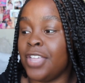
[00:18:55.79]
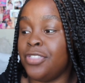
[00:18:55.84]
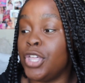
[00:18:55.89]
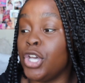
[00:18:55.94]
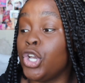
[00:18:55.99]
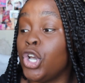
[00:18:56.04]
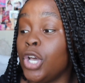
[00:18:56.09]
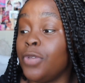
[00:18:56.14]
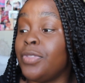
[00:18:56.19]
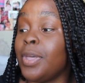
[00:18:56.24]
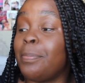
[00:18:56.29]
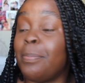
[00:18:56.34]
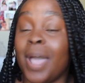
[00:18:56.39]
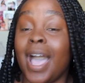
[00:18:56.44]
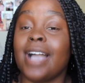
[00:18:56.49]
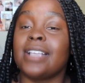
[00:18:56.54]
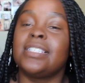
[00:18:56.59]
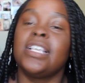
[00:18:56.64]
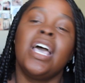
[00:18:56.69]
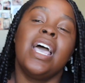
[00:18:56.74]
The
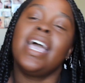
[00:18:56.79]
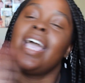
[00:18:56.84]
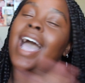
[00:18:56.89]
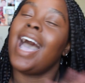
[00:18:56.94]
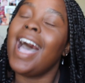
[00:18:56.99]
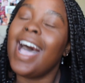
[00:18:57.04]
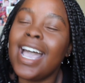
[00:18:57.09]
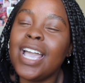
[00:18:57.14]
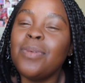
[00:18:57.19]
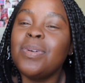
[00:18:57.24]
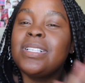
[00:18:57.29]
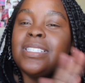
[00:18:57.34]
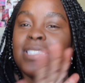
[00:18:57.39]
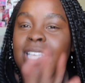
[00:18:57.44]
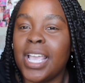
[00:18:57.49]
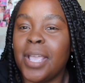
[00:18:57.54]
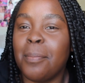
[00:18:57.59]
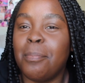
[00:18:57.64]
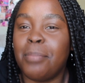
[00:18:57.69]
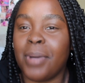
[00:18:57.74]
packs. I would
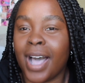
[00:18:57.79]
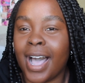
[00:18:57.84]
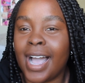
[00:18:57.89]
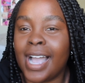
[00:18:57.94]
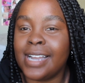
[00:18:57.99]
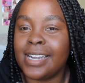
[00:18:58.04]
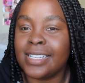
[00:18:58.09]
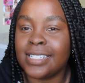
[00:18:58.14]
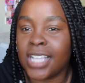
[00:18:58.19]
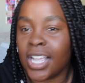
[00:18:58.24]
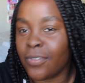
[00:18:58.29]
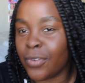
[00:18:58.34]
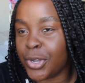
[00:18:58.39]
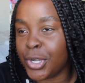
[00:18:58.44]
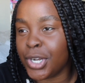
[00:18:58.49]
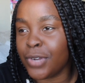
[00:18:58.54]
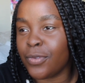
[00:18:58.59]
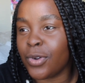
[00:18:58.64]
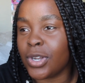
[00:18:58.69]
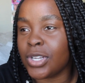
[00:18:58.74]
say buy Discover
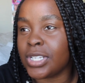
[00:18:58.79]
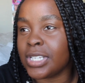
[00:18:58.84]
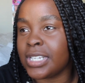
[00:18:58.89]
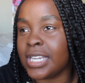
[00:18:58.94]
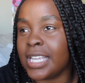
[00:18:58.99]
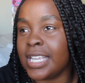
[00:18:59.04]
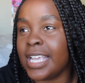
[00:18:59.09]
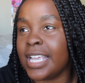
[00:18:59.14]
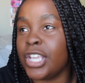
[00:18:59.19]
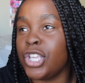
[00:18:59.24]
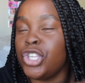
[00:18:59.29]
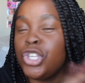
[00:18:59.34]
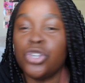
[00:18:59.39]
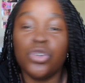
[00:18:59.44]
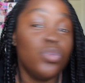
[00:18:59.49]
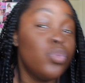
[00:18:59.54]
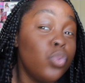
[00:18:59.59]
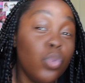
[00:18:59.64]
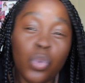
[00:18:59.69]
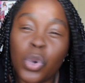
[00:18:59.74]
University.
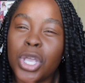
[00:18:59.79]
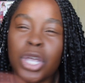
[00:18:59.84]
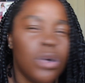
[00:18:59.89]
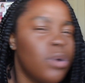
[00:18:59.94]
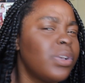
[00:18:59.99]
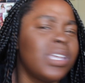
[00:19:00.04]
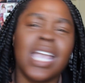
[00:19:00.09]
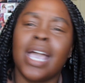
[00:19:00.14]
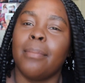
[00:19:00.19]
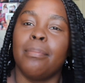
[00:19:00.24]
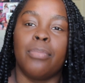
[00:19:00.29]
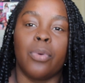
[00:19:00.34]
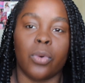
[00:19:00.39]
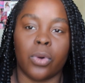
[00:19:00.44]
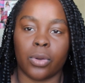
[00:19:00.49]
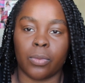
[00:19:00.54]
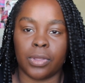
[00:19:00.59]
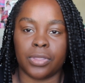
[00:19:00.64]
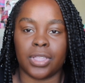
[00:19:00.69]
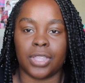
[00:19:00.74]
You will get
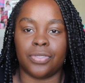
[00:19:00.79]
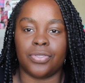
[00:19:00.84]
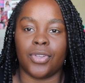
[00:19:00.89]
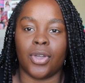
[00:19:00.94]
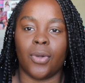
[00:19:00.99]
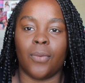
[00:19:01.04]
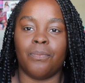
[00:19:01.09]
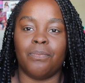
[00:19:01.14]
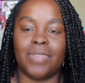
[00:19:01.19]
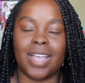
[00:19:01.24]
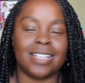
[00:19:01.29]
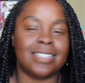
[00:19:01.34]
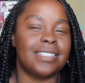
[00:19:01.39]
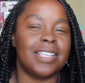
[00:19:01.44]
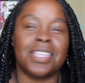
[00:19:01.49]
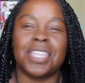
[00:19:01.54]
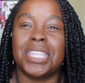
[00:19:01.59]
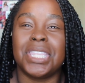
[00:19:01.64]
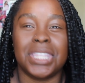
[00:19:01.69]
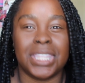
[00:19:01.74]
bored with it though. That's
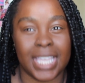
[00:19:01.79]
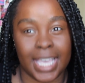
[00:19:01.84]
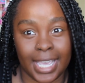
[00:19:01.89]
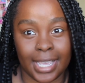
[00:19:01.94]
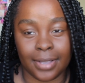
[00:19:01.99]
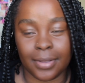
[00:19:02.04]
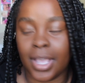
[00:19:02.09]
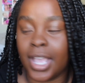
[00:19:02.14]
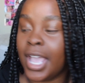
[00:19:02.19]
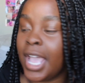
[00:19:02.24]
the thing.